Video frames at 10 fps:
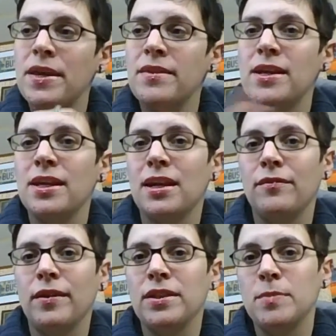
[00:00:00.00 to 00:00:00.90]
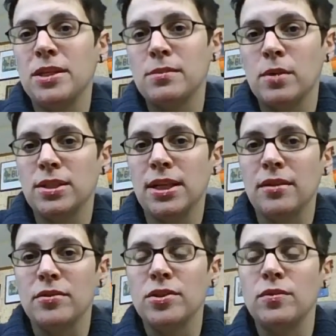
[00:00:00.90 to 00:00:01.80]
and then I kind of like splice them all
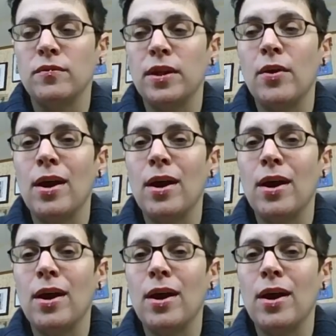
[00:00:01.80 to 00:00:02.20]
together to do a video.